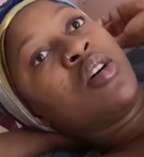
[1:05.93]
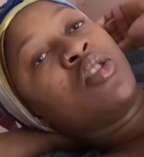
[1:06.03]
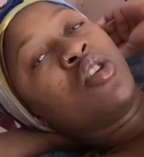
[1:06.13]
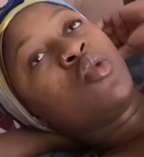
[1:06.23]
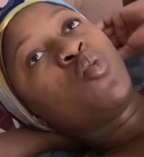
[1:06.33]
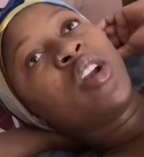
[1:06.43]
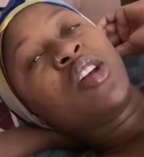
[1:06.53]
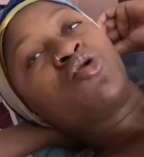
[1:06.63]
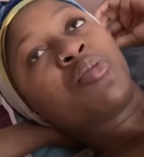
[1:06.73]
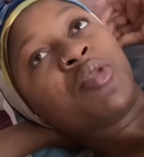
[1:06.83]
not when i
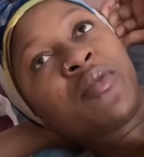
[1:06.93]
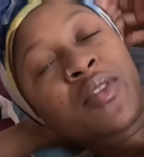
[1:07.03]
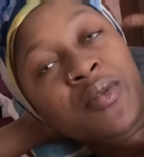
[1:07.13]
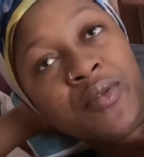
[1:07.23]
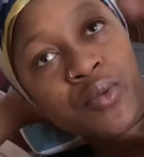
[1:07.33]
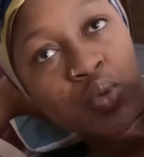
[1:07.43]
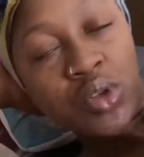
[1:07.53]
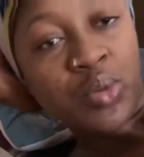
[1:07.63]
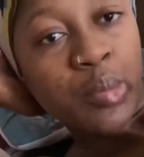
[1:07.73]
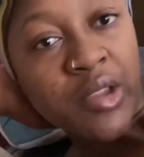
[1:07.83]
dropped off the
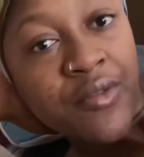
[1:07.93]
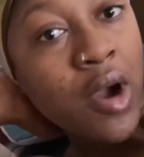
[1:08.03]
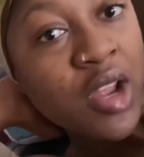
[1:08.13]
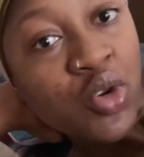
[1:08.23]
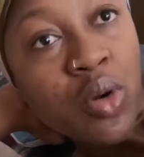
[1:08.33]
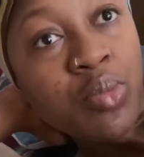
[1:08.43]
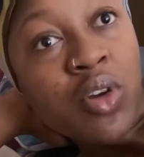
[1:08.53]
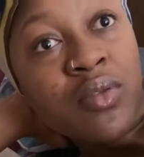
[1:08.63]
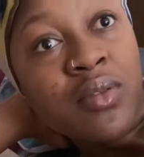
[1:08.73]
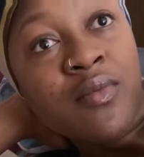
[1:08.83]
food before i dropped off